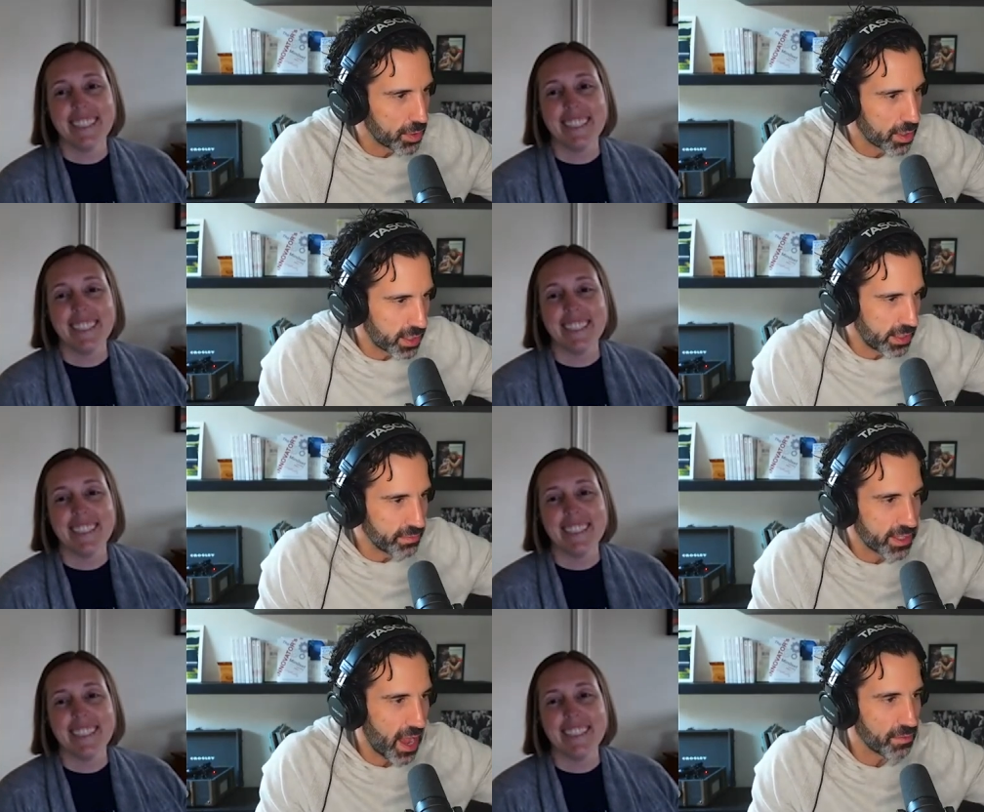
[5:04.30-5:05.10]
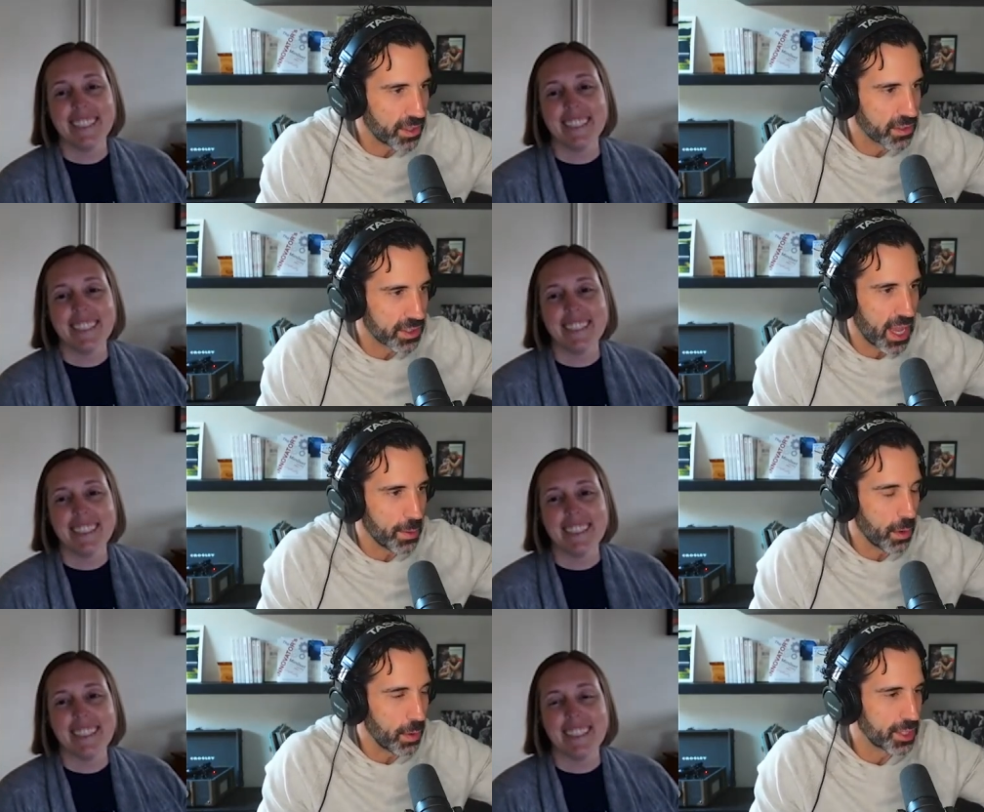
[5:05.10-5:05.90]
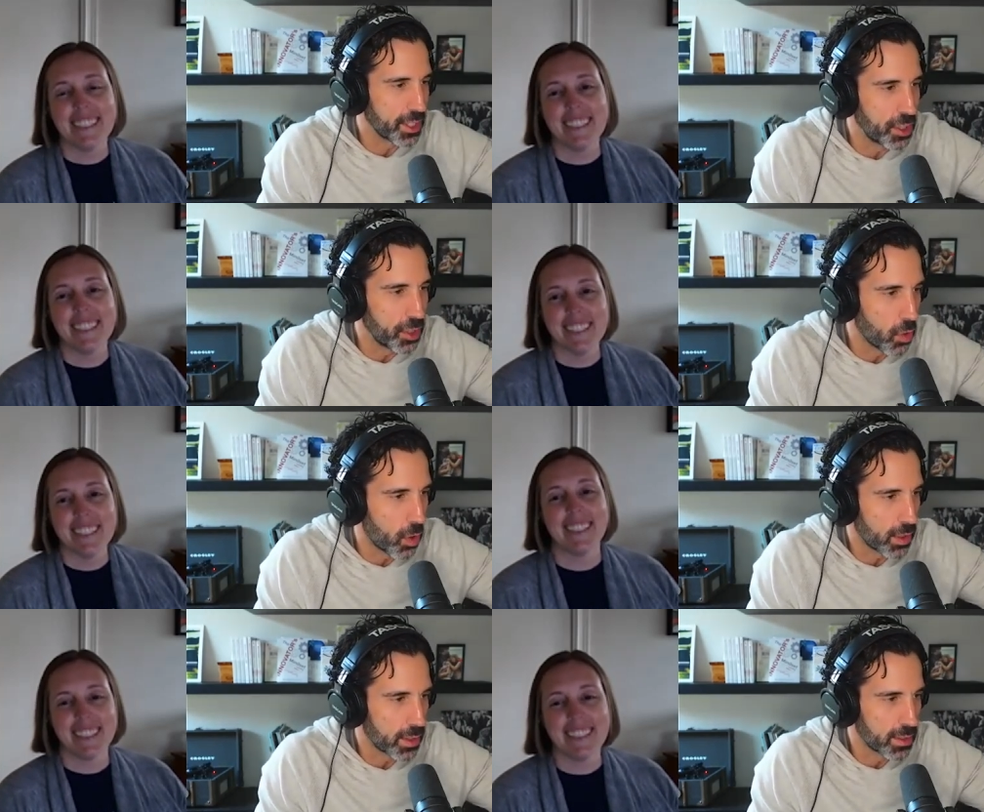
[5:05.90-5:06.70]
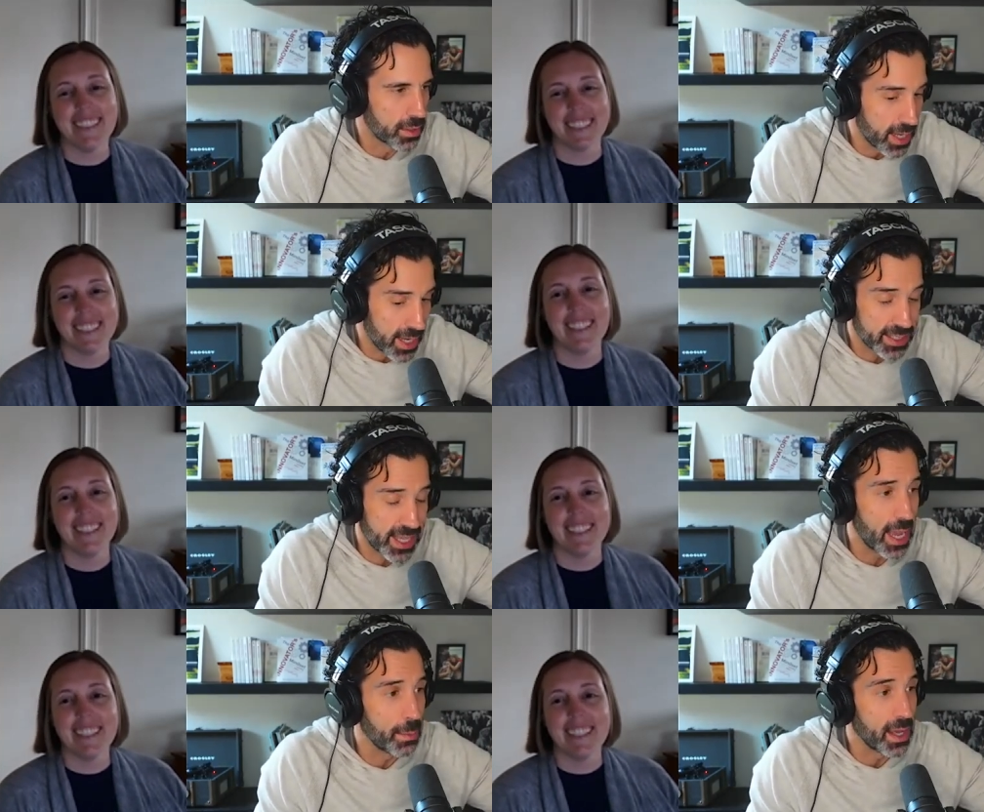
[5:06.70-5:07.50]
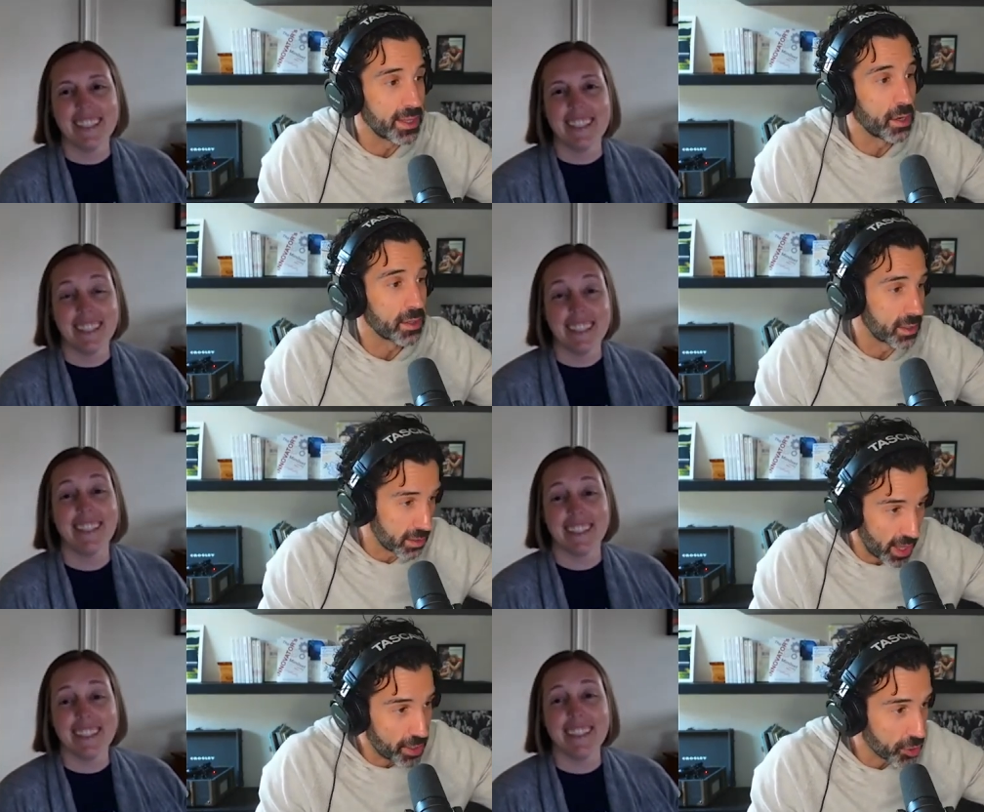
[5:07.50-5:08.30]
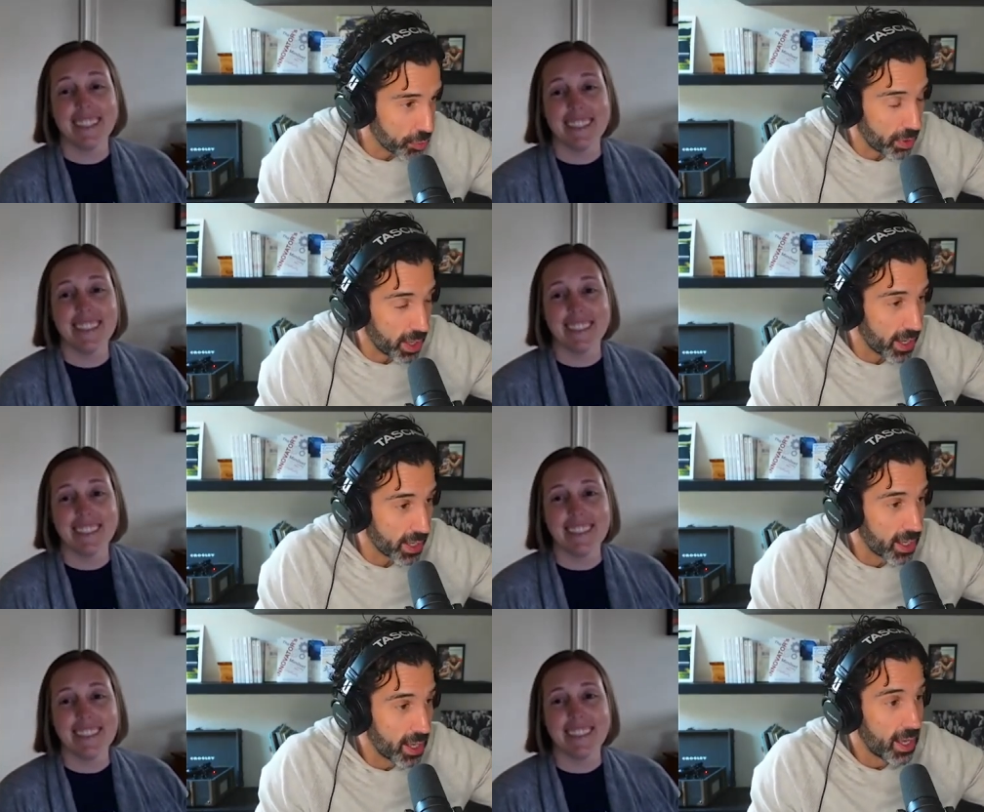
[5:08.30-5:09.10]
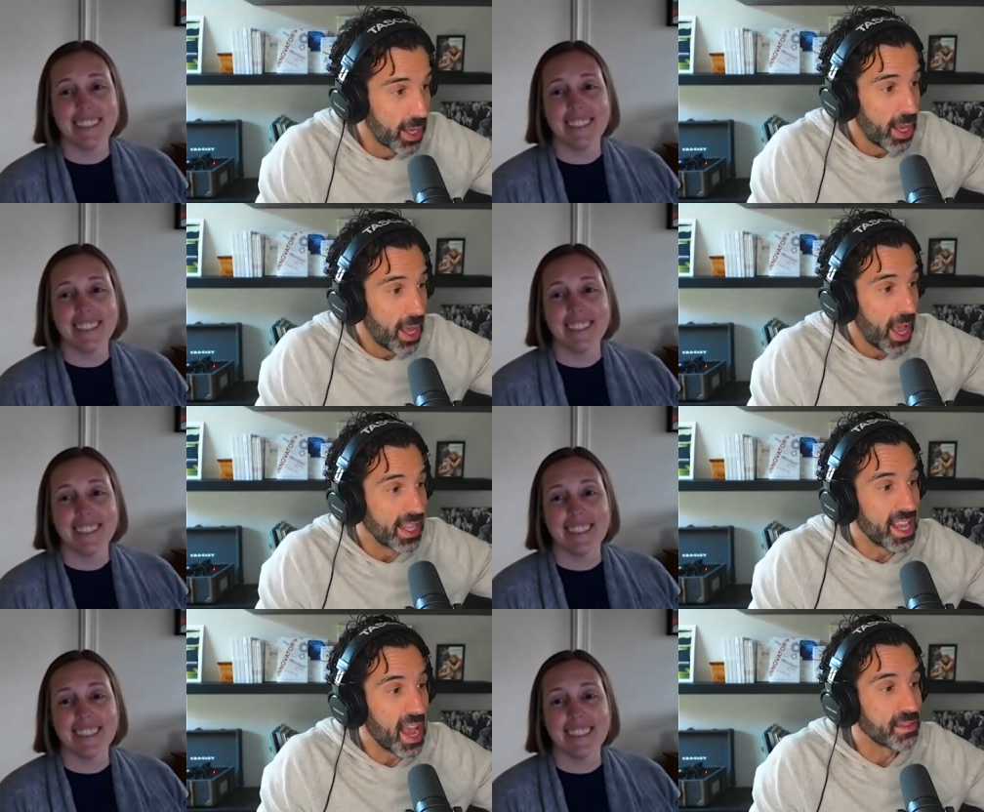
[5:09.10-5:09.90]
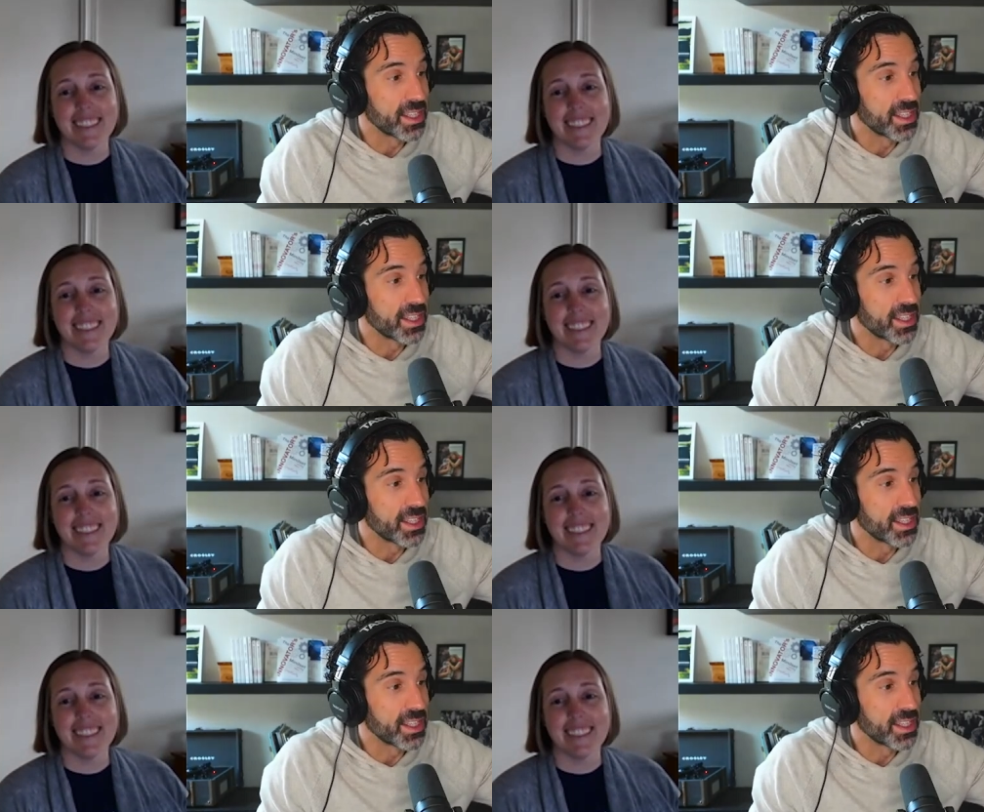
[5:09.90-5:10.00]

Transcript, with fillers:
Speaker 1: a Cleveland Cavaliers game and I went to a New York Knicks game, and the Lakers are playing, and they have the